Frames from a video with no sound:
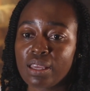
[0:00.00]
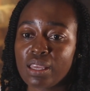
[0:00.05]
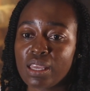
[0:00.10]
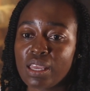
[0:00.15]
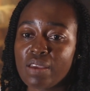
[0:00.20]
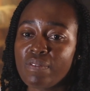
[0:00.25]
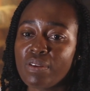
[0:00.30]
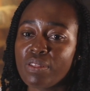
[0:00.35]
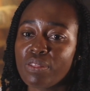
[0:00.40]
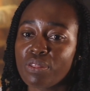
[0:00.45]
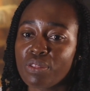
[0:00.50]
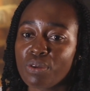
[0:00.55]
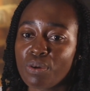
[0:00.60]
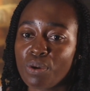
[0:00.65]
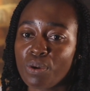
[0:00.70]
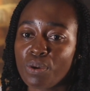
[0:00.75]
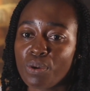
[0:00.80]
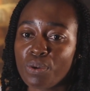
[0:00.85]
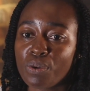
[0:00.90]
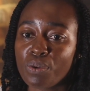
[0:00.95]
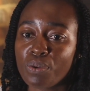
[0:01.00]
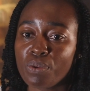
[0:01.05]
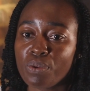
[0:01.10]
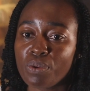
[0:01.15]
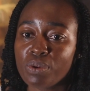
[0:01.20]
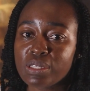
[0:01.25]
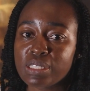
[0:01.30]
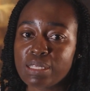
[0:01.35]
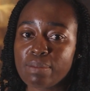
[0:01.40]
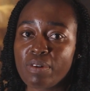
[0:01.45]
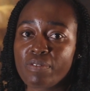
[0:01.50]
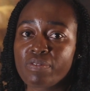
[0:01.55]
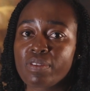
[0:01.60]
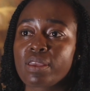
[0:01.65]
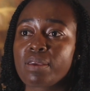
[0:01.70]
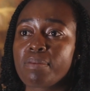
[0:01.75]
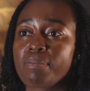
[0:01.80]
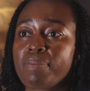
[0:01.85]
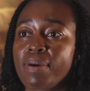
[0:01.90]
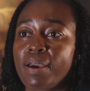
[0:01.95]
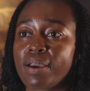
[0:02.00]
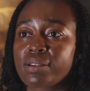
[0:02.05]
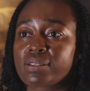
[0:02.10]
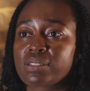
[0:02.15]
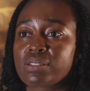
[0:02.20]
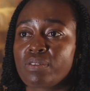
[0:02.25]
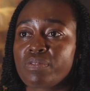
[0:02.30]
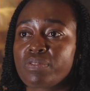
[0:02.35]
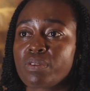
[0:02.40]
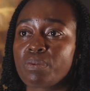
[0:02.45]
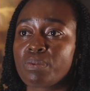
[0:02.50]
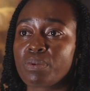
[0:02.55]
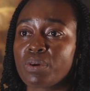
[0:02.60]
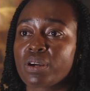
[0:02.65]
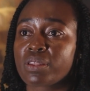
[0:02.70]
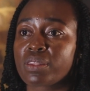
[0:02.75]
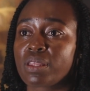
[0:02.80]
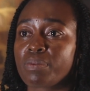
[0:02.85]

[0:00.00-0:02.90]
even though some of the impact of the work